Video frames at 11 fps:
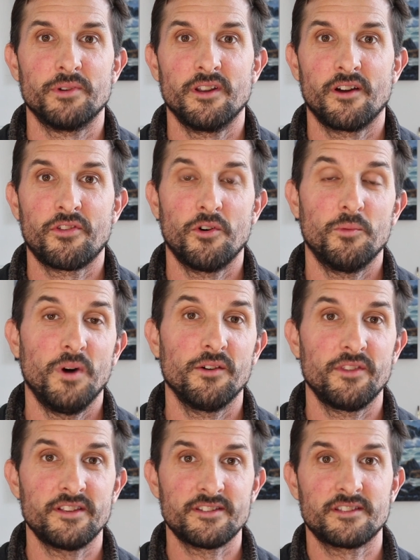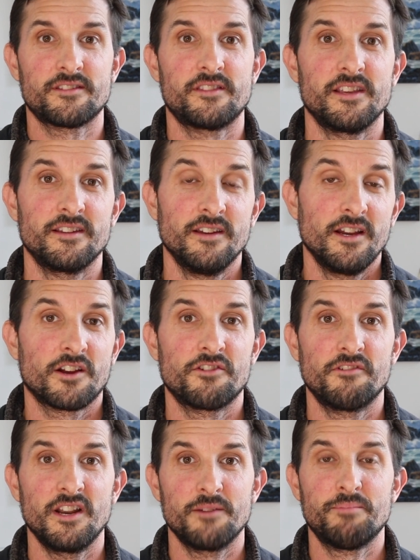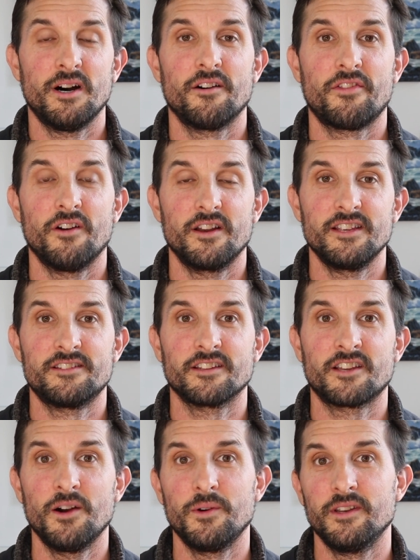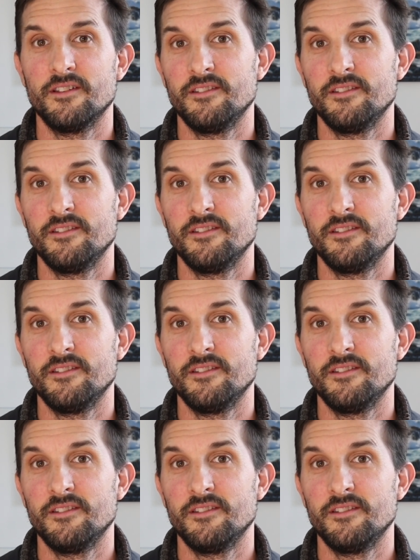and I thought, well, this is the career path that I need to go in,